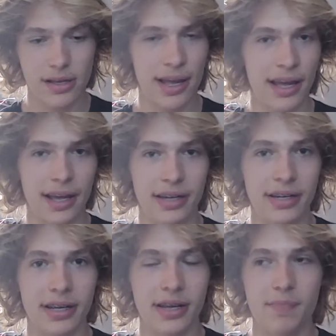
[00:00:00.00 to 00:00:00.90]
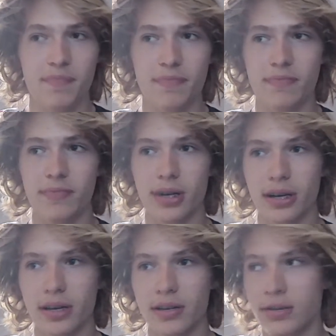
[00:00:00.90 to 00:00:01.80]
And
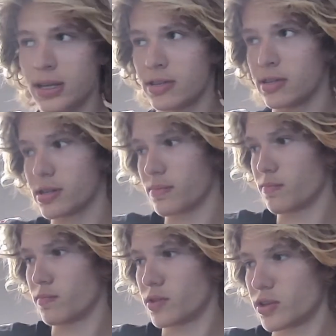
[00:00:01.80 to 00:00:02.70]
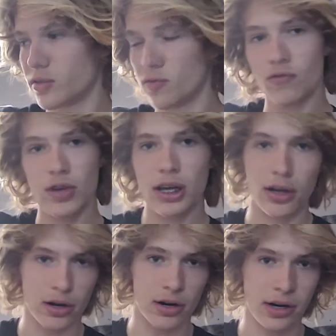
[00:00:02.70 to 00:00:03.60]
this
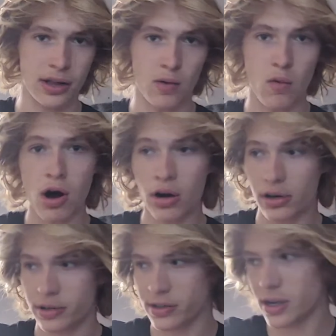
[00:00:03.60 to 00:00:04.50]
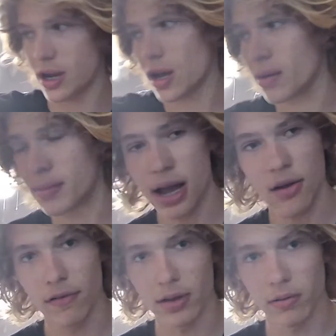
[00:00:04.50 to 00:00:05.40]
figure in the water is coming
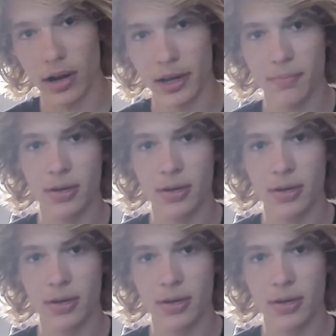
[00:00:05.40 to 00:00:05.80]
out of it, right?